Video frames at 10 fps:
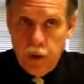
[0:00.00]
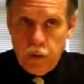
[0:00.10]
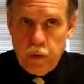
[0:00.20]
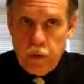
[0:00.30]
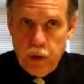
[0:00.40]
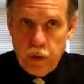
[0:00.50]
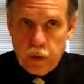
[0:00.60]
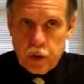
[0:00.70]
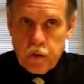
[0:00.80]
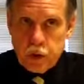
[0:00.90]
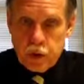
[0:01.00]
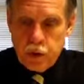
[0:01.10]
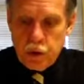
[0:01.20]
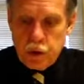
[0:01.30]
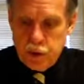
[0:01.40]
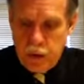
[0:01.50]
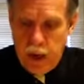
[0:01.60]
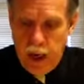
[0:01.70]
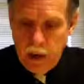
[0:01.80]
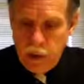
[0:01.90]
voters of a school district
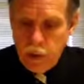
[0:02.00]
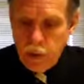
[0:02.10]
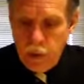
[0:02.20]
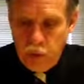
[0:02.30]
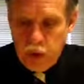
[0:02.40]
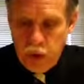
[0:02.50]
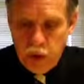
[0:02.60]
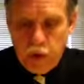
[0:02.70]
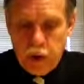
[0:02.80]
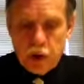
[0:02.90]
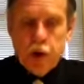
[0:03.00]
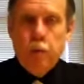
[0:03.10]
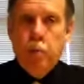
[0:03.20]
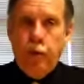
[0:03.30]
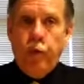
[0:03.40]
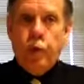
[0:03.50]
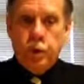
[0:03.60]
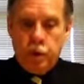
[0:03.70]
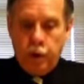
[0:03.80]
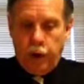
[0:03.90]
had to agree to integration before it
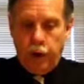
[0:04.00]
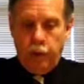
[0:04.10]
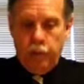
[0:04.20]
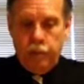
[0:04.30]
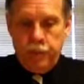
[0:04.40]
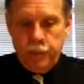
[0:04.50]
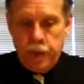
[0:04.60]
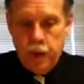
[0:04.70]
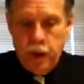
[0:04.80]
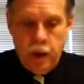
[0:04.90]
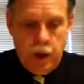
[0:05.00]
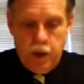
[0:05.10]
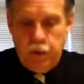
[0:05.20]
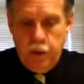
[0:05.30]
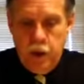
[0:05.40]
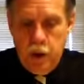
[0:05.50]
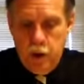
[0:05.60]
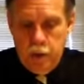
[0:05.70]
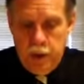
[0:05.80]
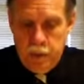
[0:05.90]
could occur. If
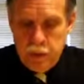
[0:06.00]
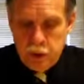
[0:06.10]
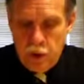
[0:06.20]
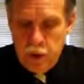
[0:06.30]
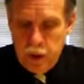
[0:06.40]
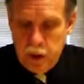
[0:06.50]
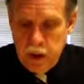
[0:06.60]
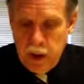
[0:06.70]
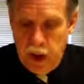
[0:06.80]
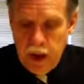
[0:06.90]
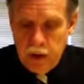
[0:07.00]
the majority did not,